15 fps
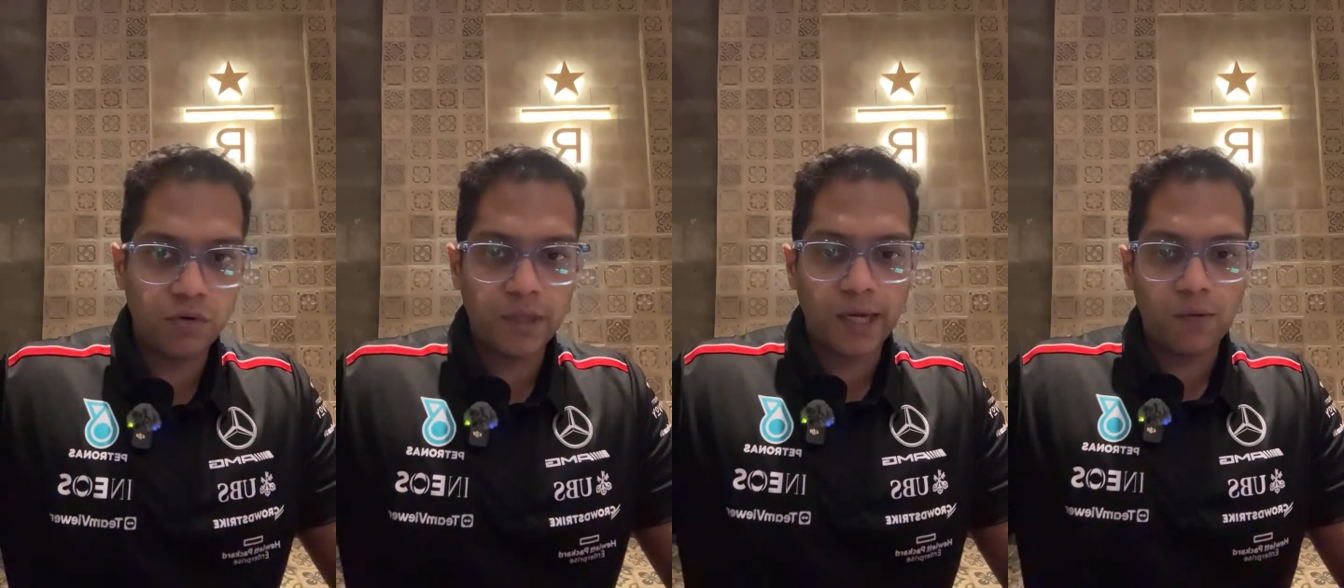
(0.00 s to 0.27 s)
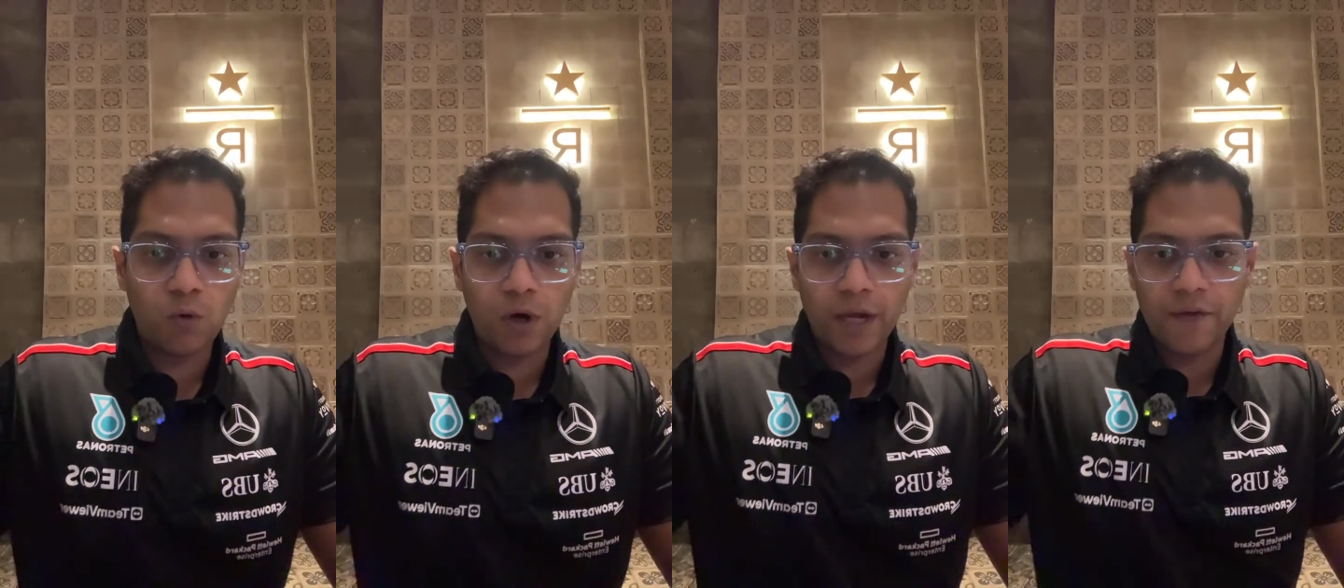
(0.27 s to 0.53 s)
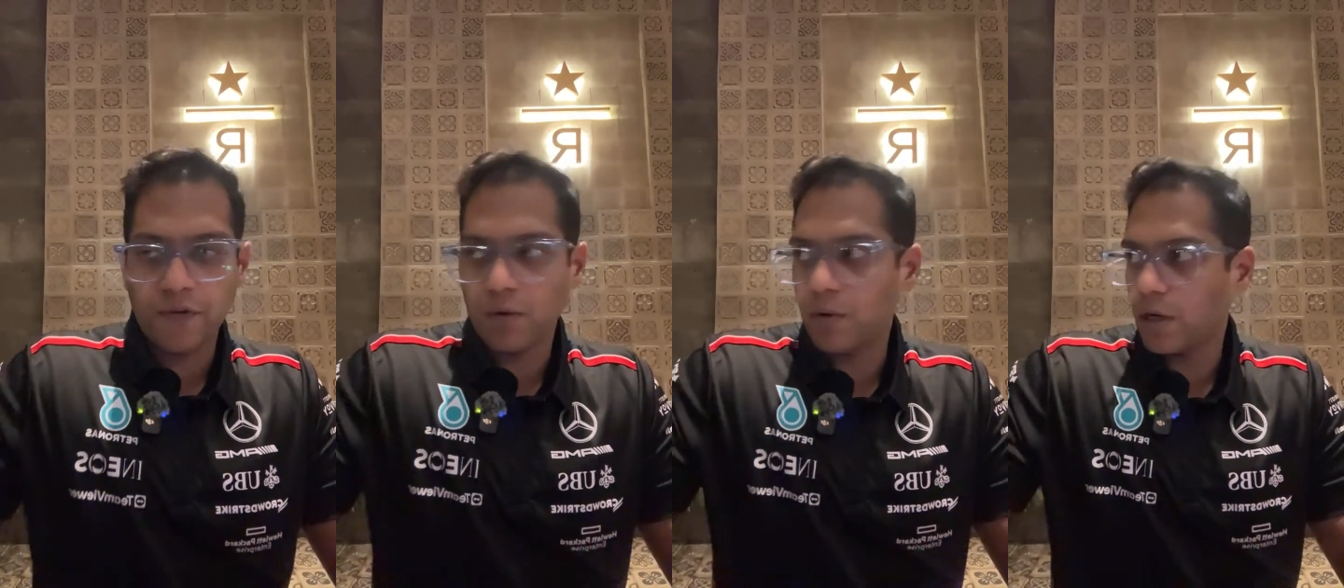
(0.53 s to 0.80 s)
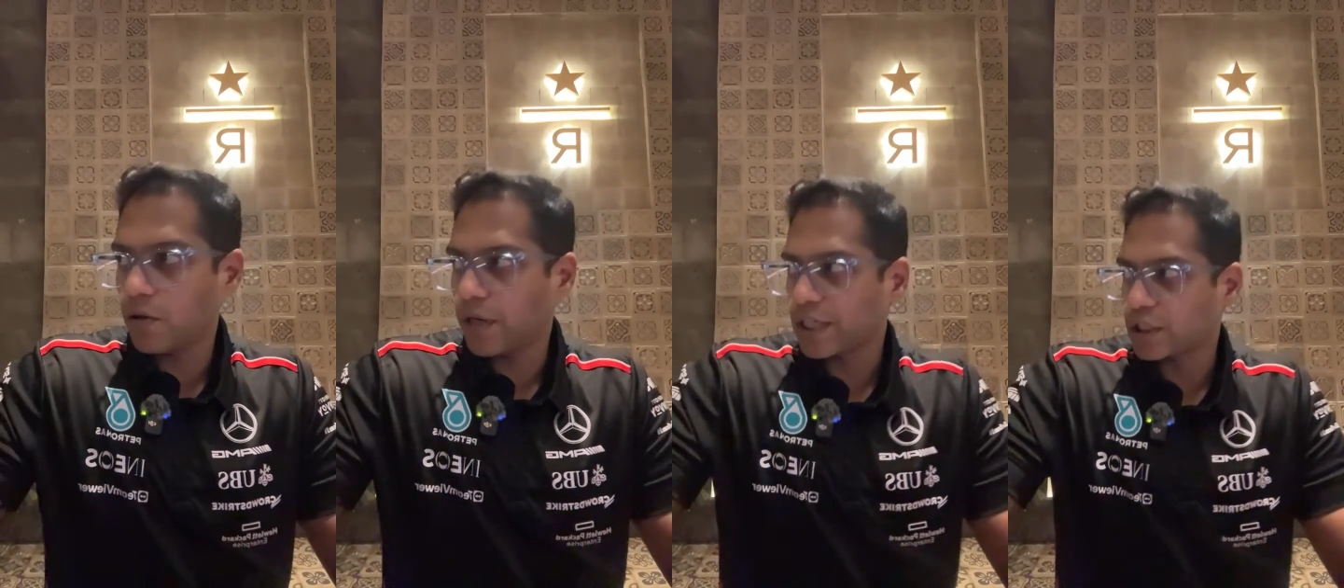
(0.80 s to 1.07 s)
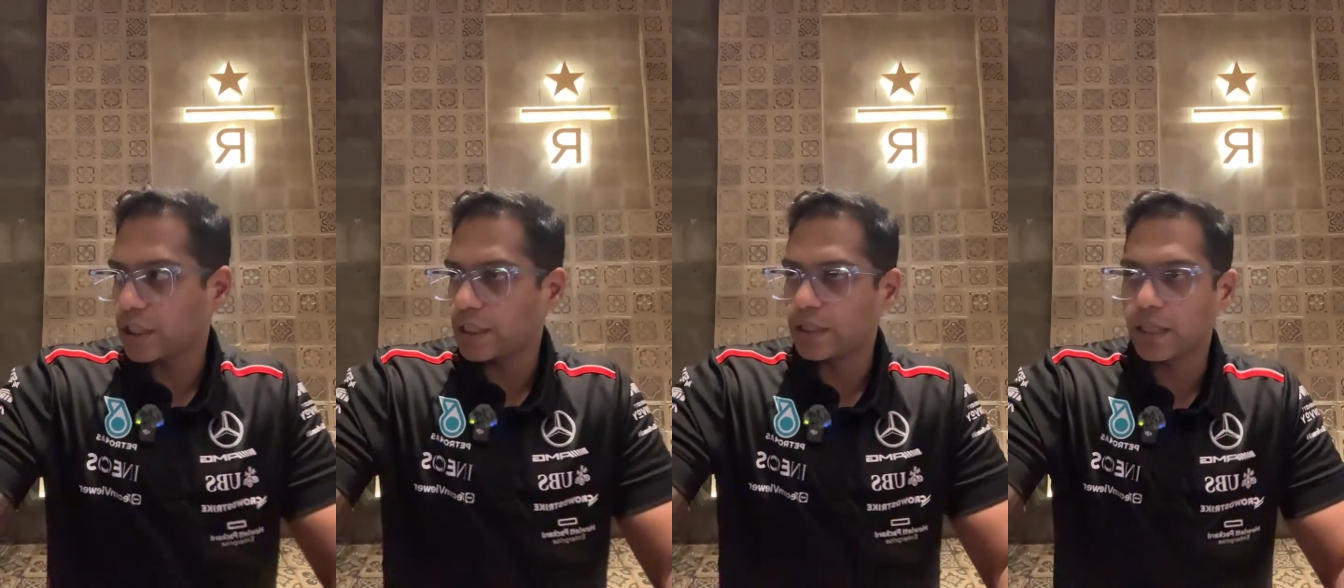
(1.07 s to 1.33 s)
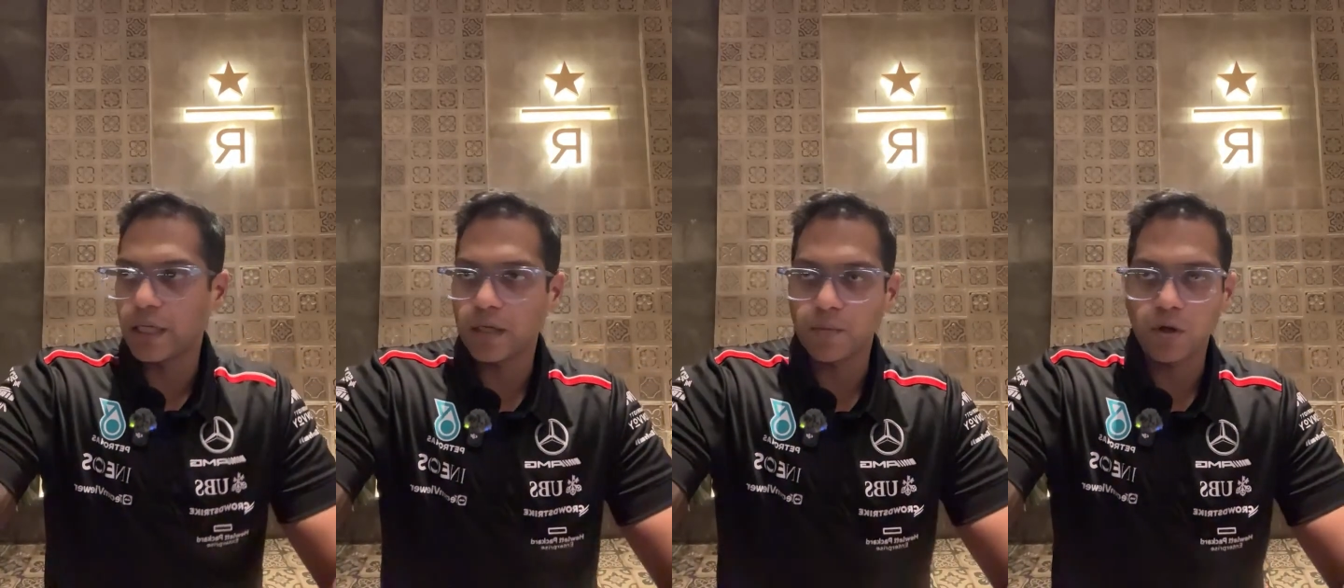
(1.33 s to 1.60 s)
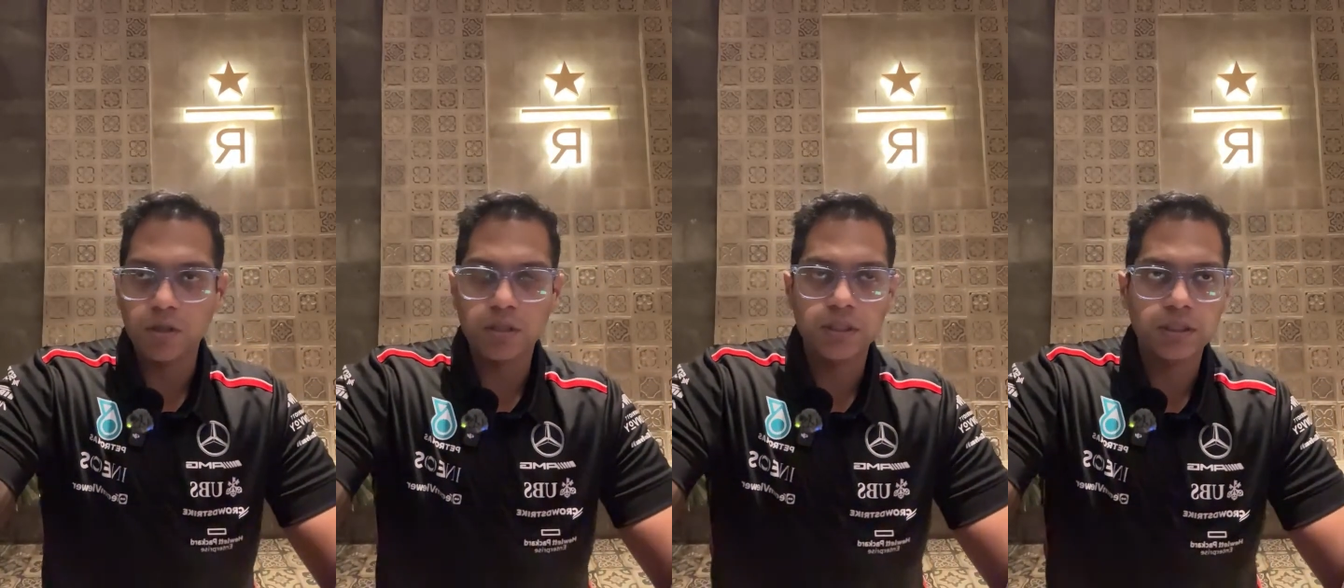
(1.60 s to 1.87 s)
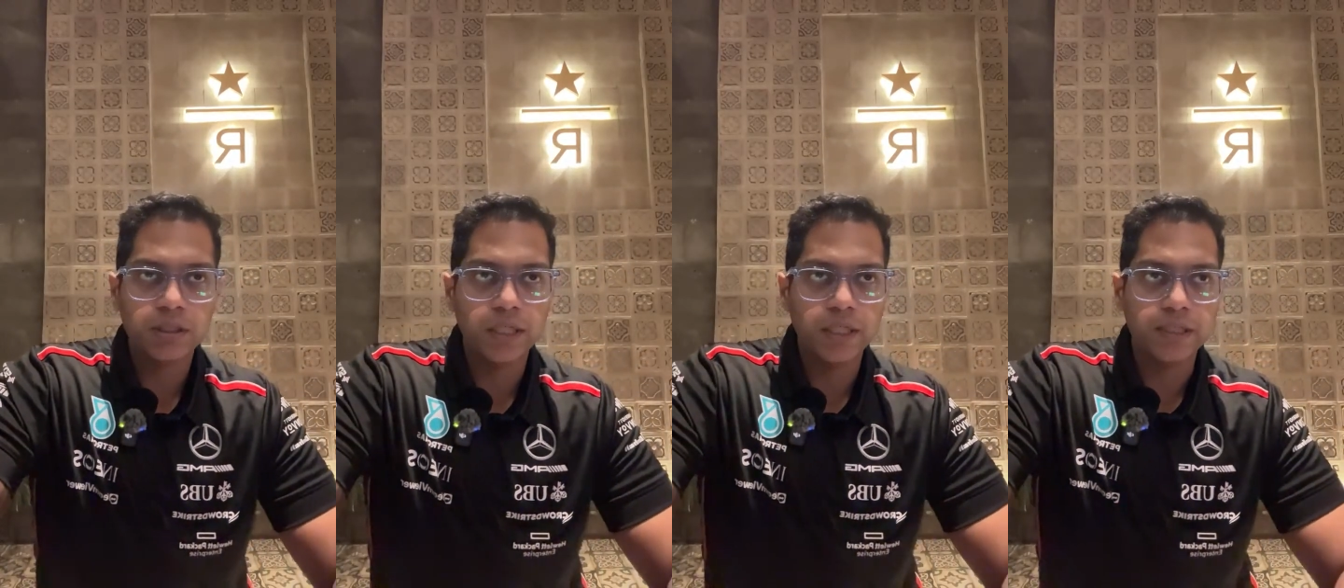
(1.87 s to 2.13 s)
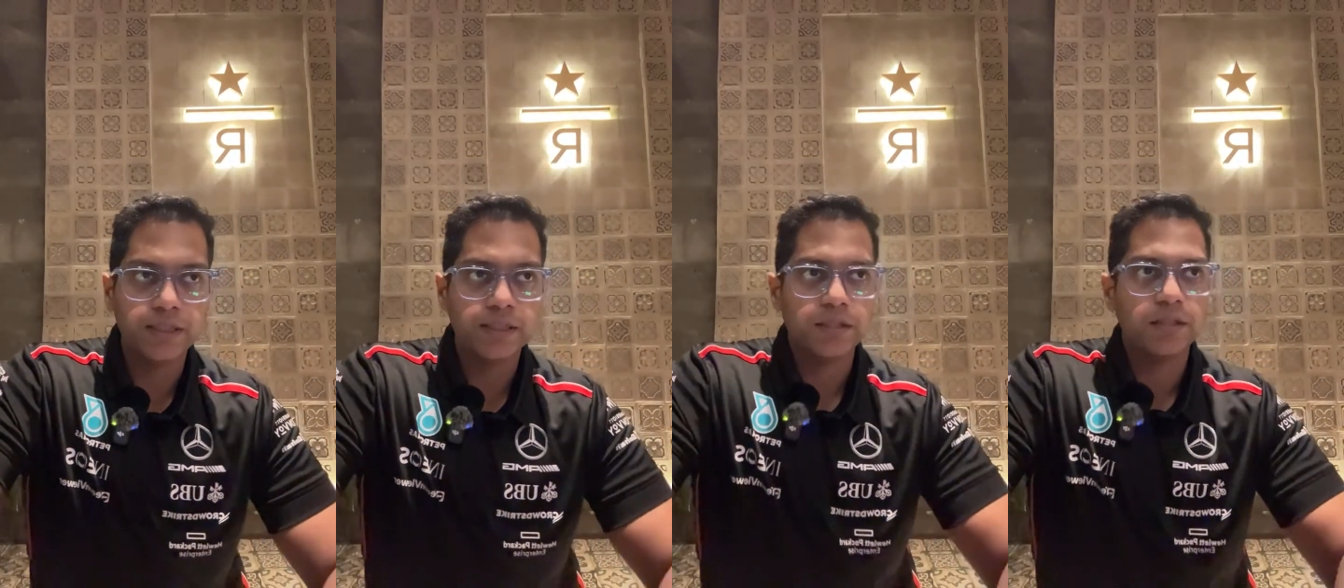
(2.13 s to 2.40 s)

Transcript: I want everyone to actually think about this is